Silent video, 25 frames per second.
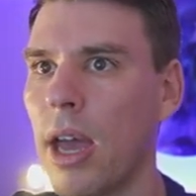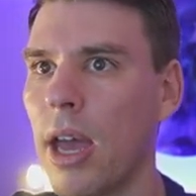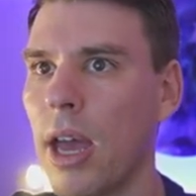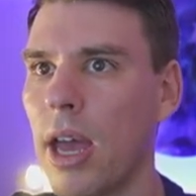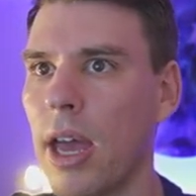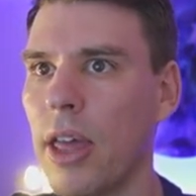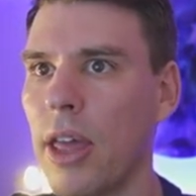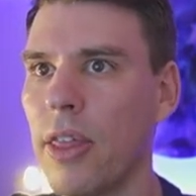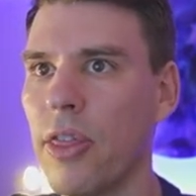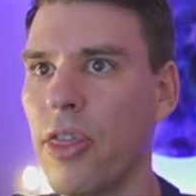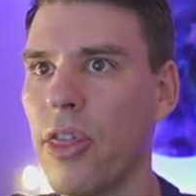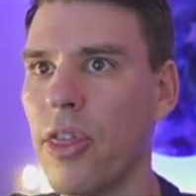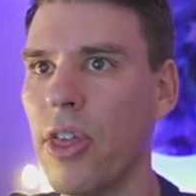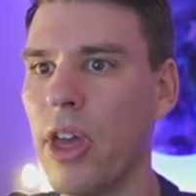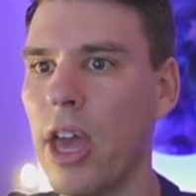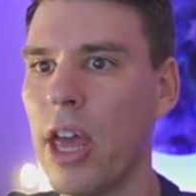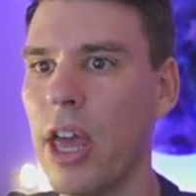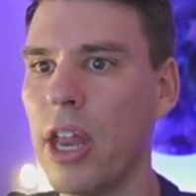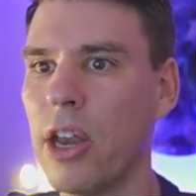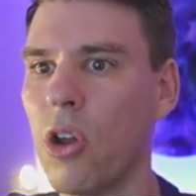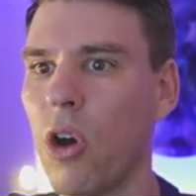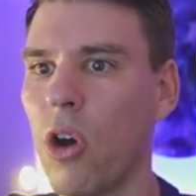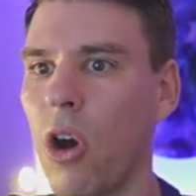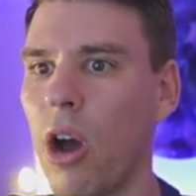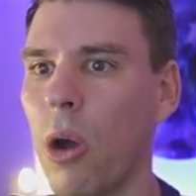and
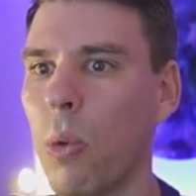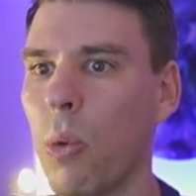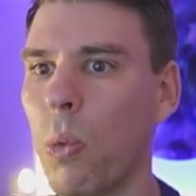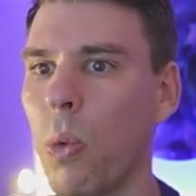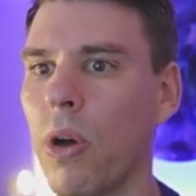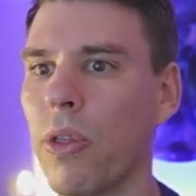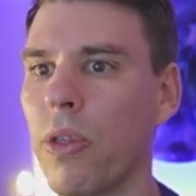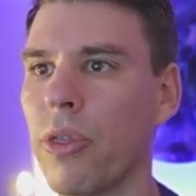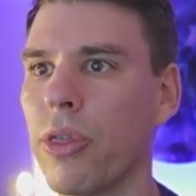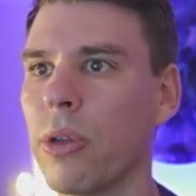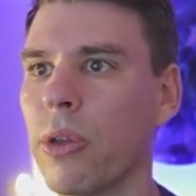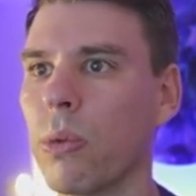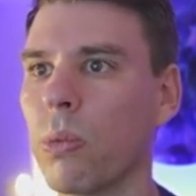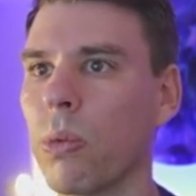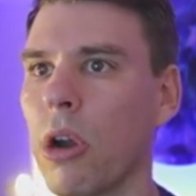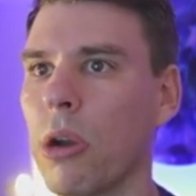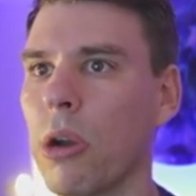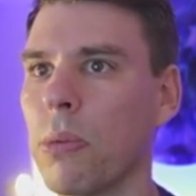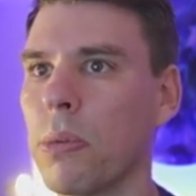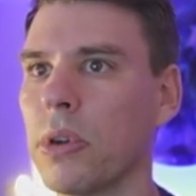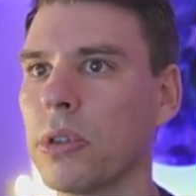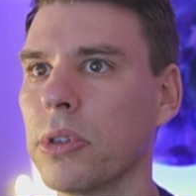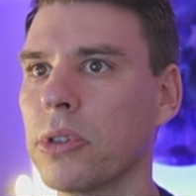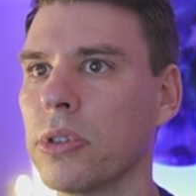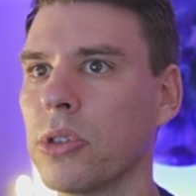then I want the
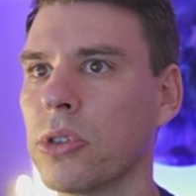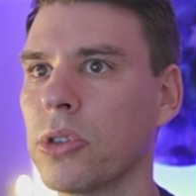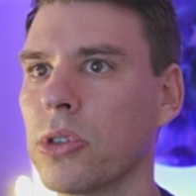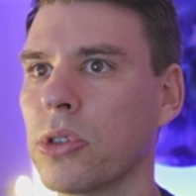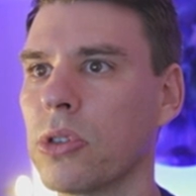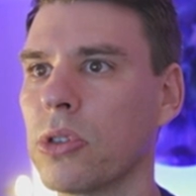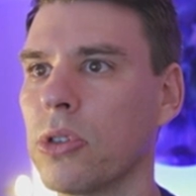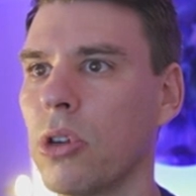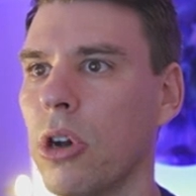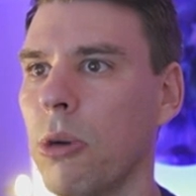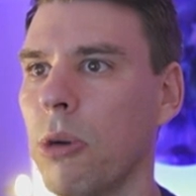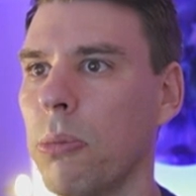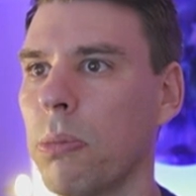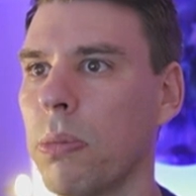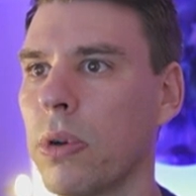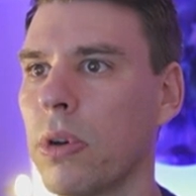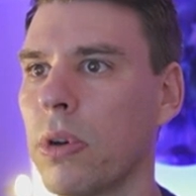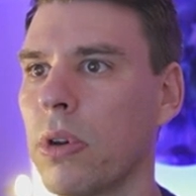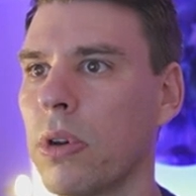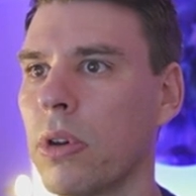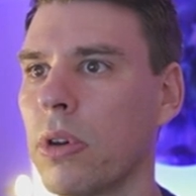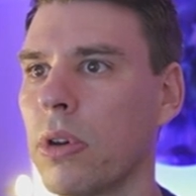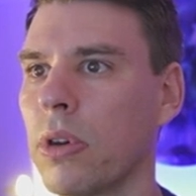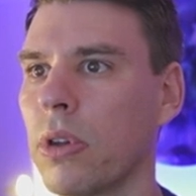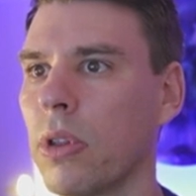robot to stop.
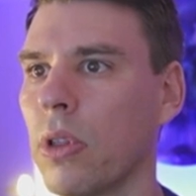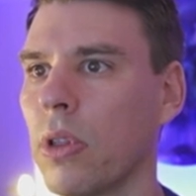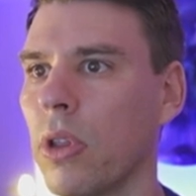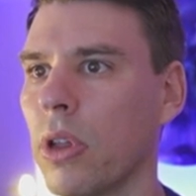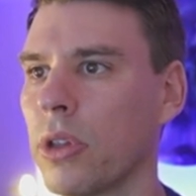Let's